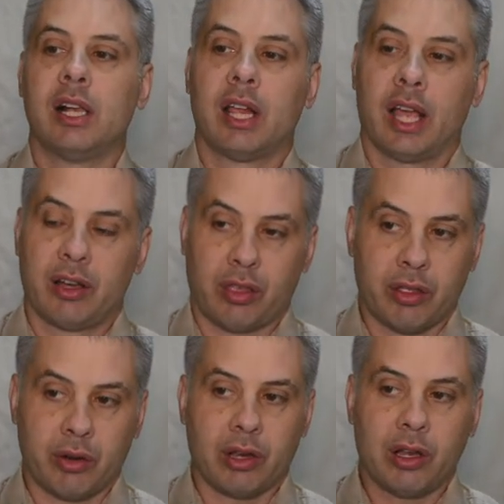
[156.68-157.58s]
And so
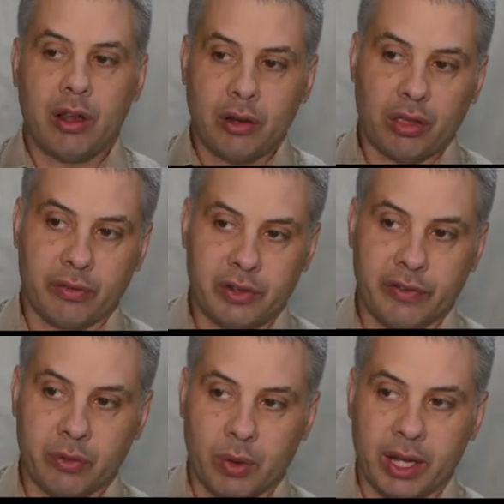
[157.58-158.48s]
there are lots of
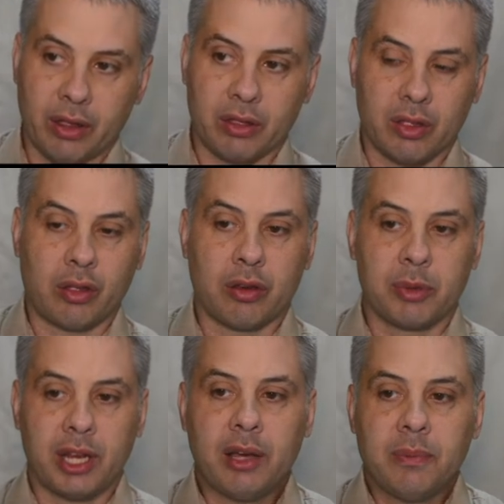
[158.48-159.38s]
different ways that this can
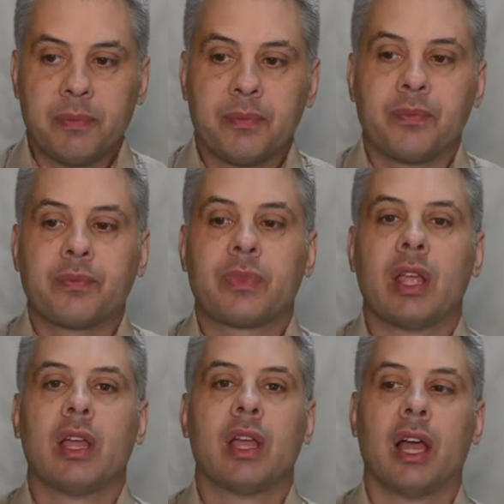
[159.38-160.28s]
be done.
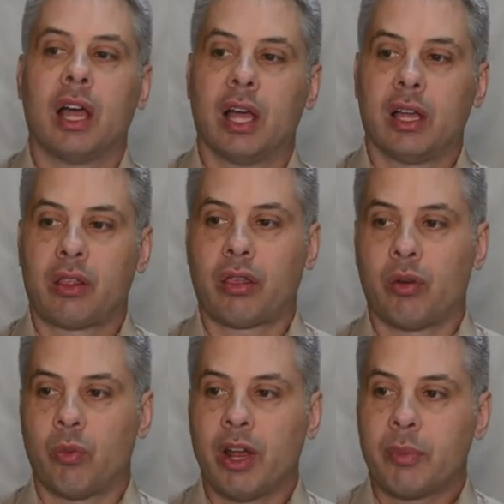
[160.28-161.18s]

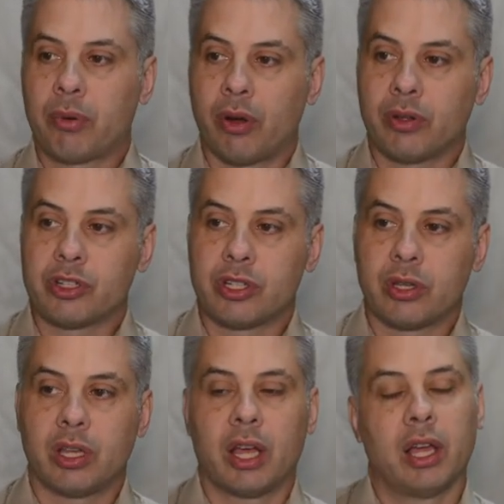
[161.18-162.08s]
So one approach
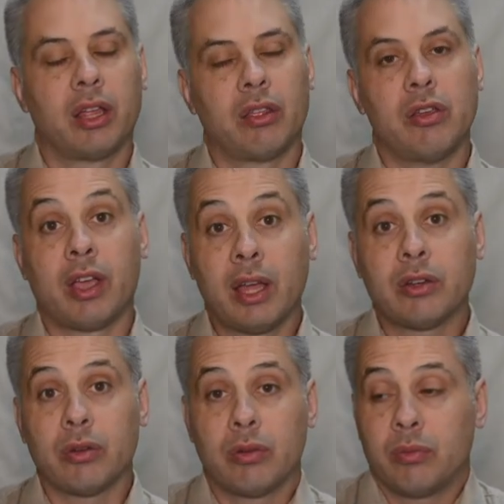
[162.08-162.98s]
is that you can
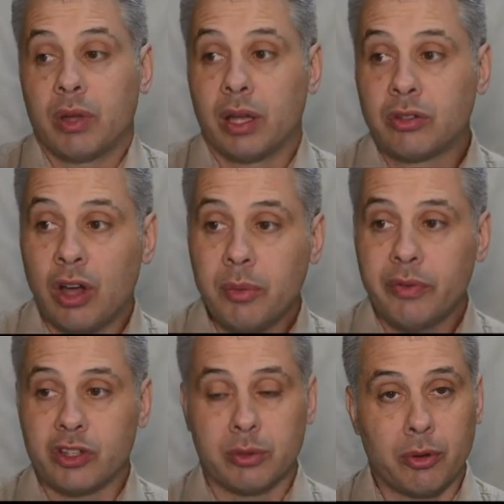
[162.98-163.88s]
do time
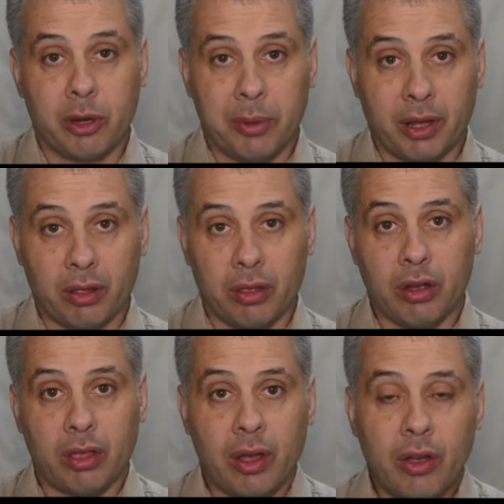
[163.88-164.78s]
division multiplexing. So you
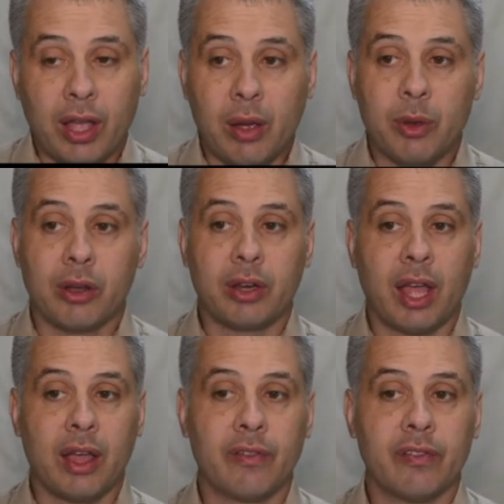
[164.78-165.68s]
can say, okay, we're going to
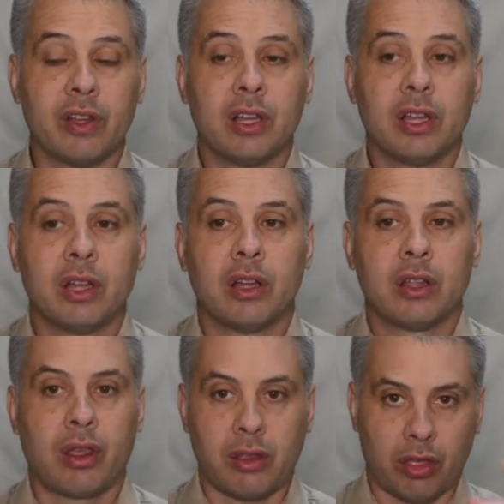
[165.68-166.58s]
have,
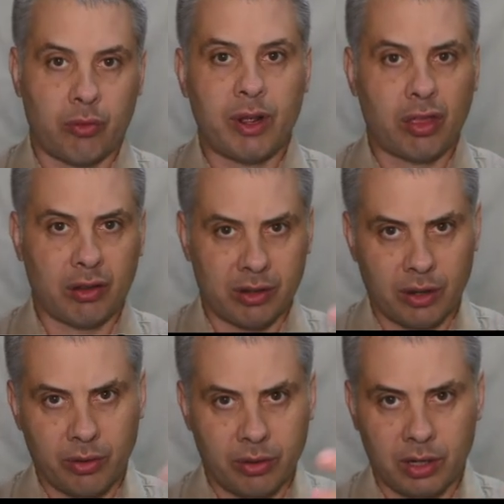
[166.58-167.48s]
so the three
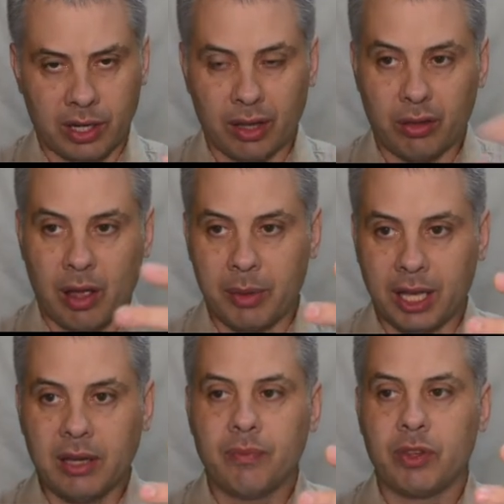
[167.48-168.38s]
links coming
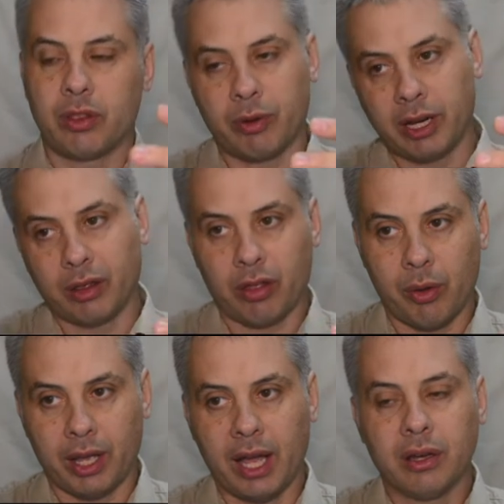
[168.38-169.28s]
in and three links
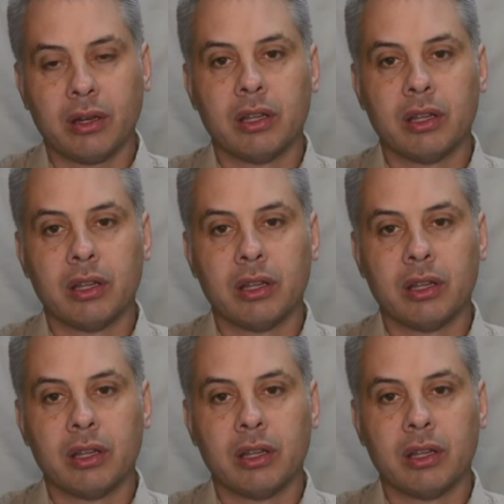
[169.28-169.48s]
going out.